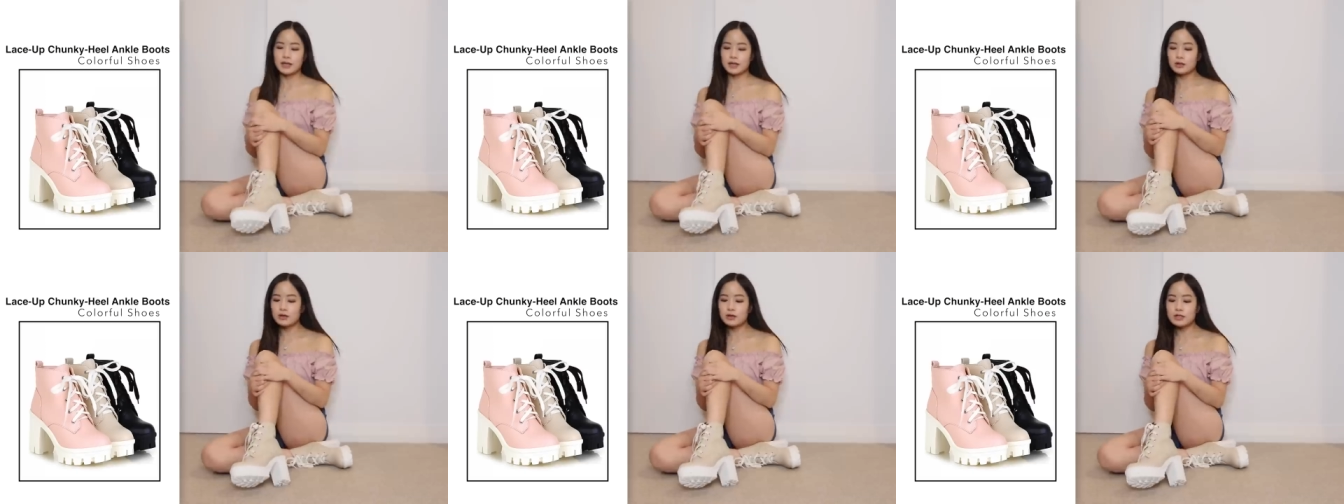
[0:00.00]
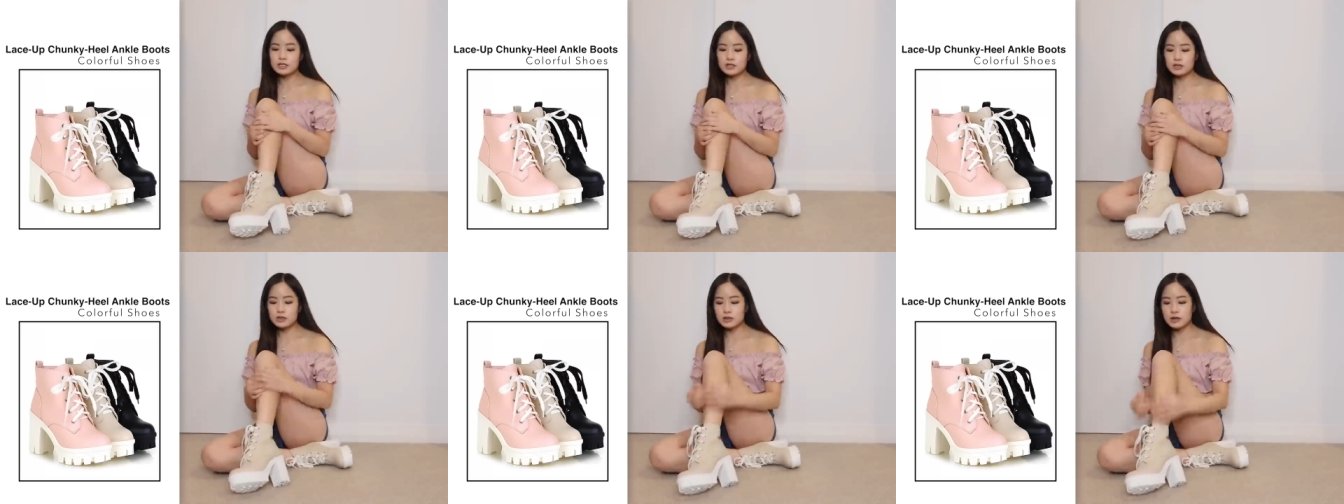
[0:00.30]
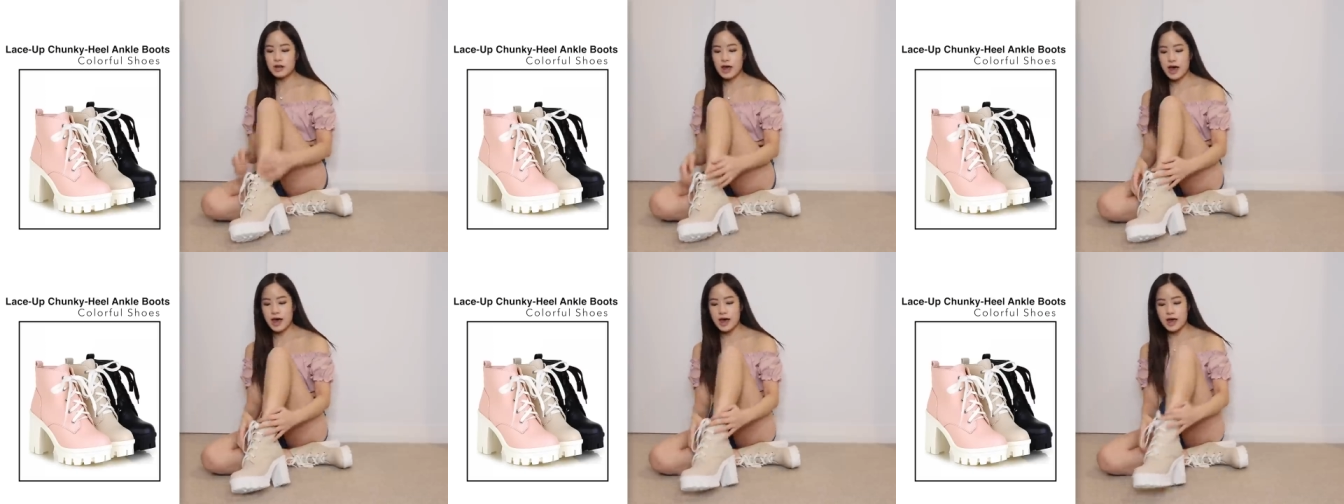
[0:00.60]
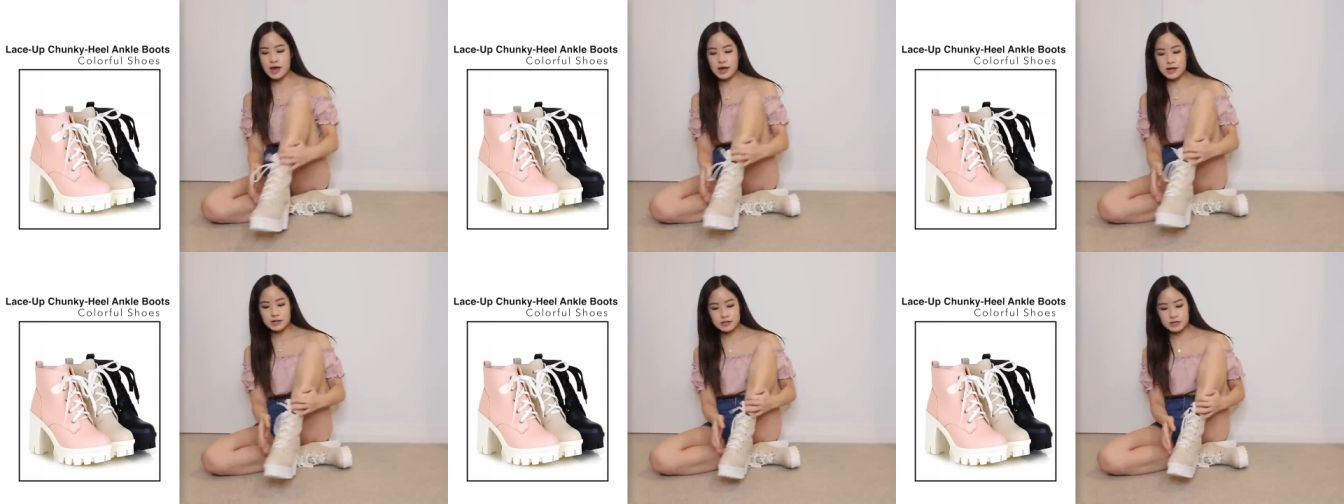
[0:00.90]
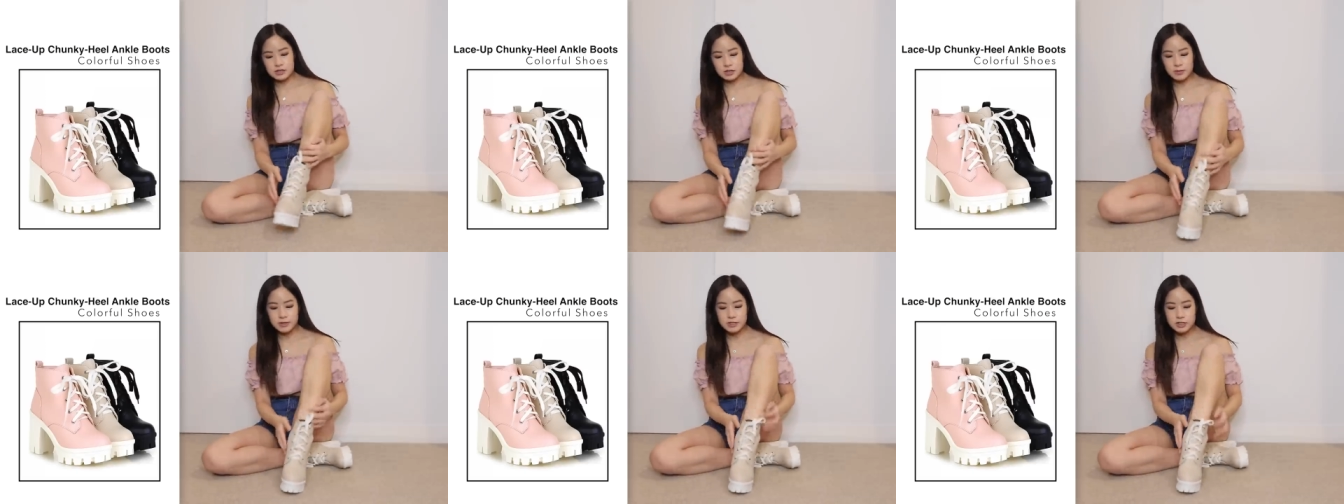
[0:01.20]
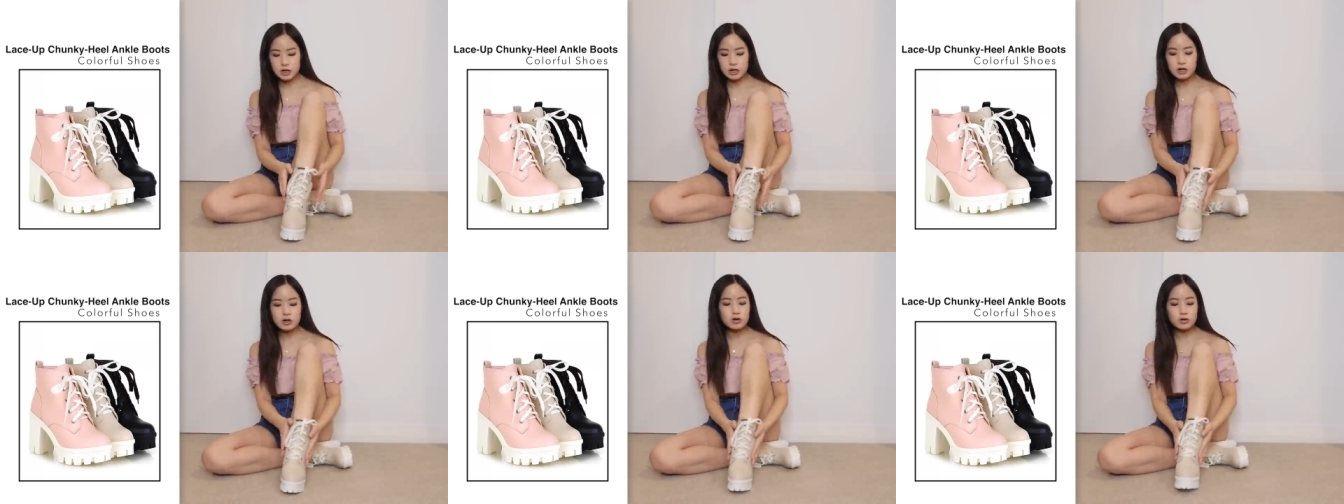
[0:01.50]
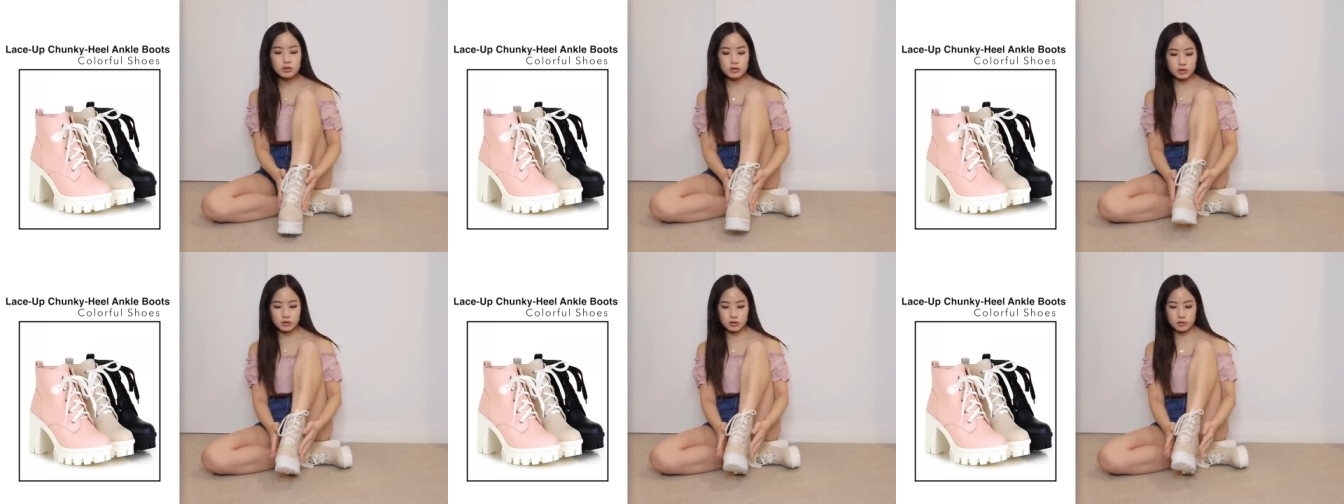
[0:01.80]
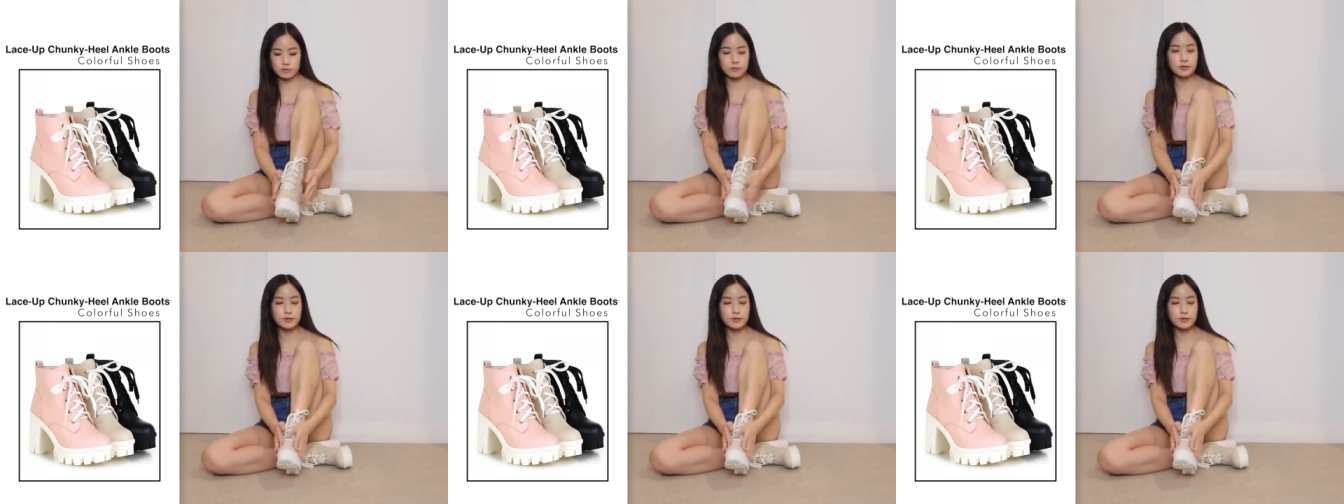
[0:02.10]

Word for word: It looks good, and the material